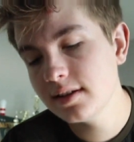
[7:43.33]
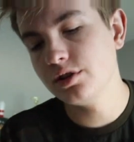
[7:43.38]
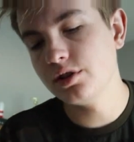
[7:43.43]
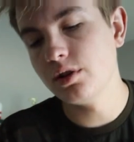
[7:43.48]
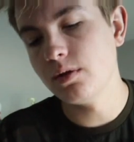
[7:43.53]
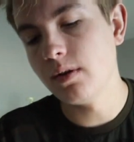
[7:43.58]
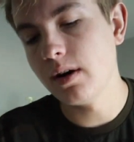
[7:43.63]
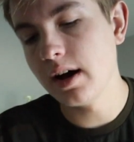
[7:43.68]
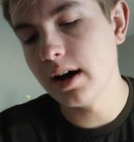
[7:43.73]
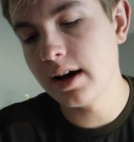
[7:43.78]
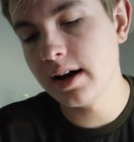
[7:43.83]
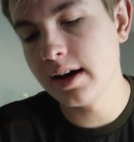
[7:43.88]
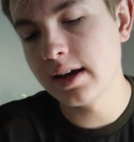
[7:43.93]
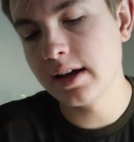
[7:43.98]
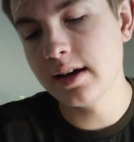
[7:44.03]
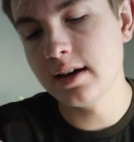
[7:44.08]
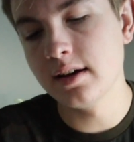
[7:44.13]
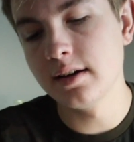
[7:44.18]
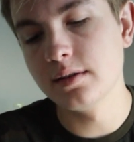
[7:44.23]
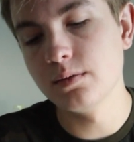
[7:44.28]
so
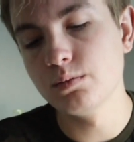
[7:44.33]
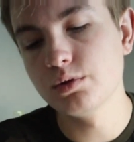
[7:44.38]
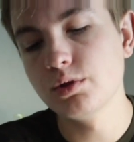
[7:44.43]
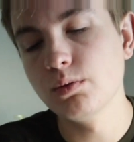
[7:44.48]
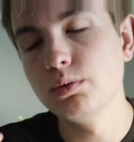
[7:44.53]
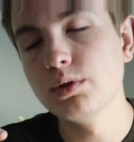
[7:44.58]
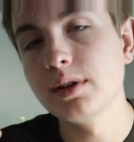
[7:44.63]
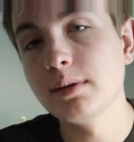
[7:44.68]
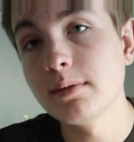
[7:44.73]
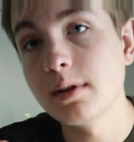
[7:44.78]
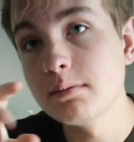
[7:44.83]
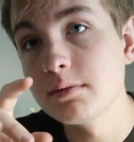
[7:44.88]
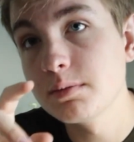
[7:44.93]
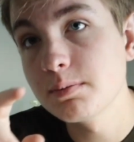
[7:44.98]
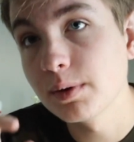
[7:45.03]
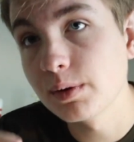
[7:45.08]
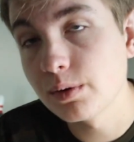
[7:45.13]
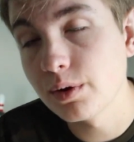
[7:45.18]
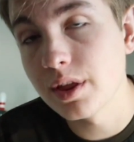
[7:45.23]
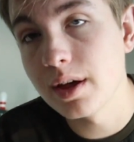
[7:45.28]
I will sometimes
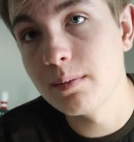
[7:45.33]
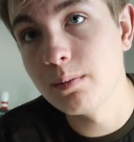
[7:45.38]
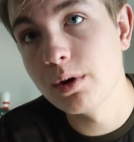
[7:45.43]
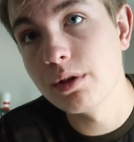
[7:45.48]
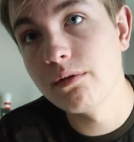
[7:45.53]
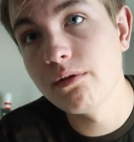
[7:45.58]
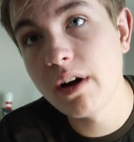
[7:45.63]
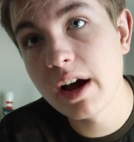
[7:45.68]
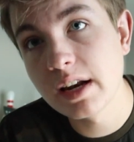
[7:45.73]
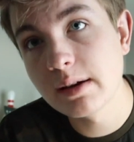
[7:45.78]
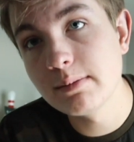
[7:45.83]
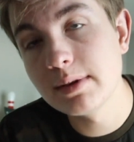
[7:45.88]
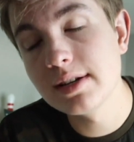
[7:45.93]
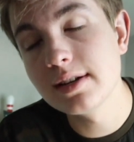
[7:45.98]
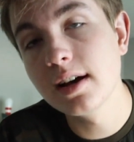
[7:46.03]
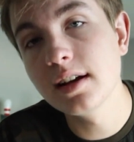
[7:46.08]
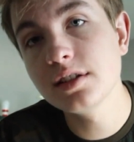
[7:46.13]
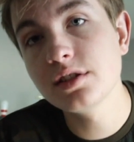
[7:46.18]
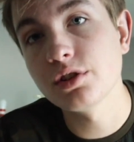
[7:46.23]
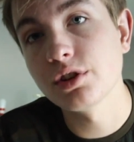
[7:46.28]
sprinkle them with vitamin
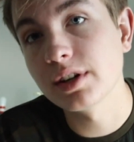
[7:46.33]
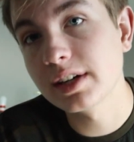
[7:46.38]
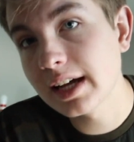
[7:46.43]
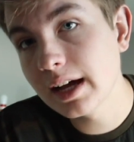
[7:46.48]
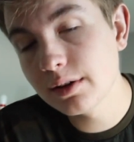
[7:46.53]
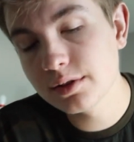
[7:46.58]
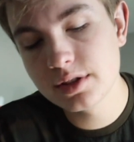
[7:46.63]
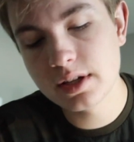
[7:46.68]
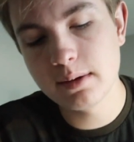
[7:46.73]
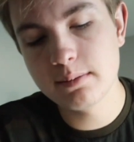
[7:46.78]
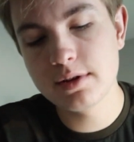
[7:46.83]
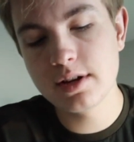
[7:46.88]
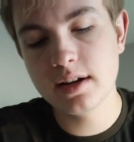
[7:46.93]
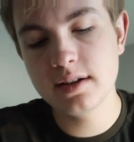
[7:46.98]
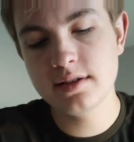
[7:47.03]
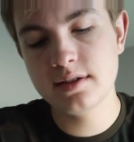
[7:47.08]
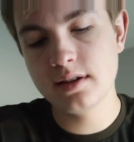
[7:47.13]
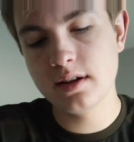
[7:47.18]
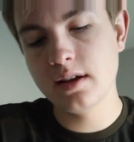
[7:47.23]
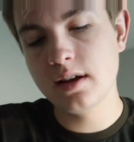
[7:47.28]
dust or calcium
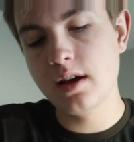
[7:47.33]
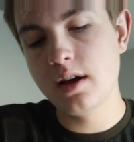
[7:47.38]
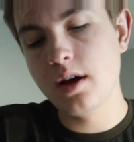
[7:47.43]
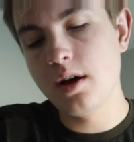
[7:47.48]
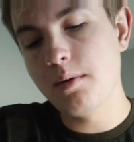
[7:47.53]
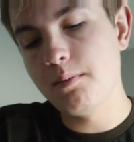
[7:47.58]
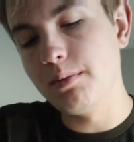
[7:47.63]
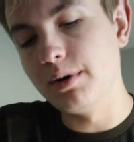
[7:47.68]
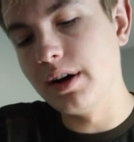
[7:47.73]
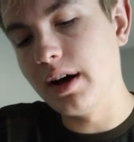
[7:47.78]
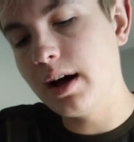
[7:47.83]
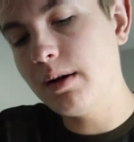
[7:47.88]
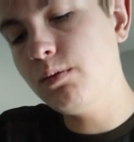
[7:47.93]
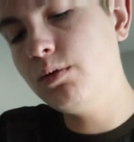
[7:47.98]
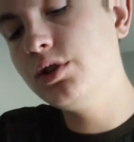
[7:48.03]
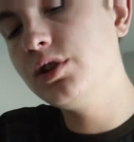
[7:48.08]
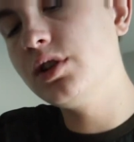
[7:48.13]
dust, but I will